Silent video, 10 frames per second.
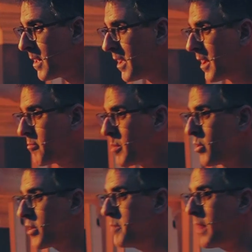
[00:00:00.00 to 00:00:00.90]
I remember
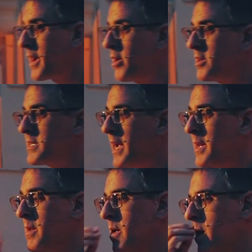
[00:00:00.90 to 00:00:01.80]
looking back at her saying,
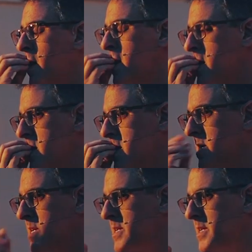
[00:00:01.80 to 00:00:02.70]

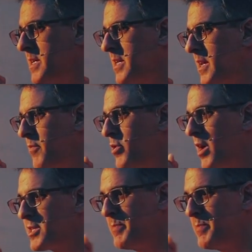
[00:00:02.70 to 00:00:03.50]
if you'd asked me